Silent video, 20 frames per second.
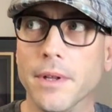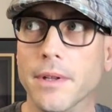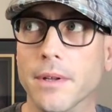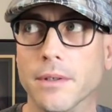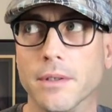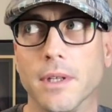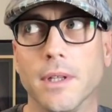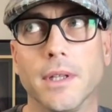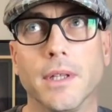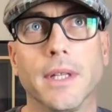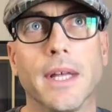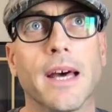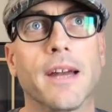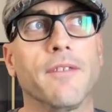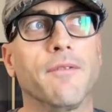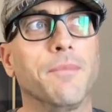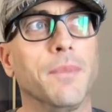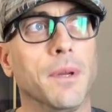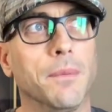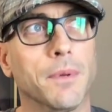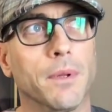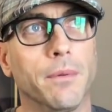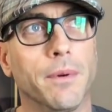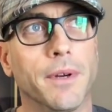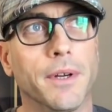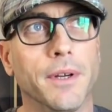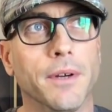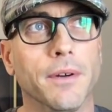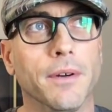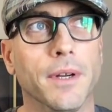There's a lot of people
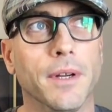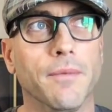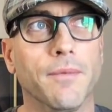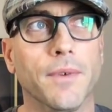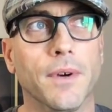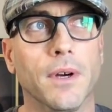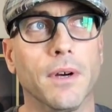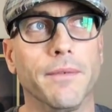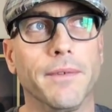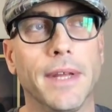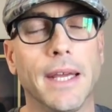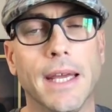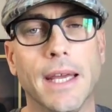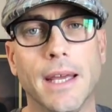around here involved.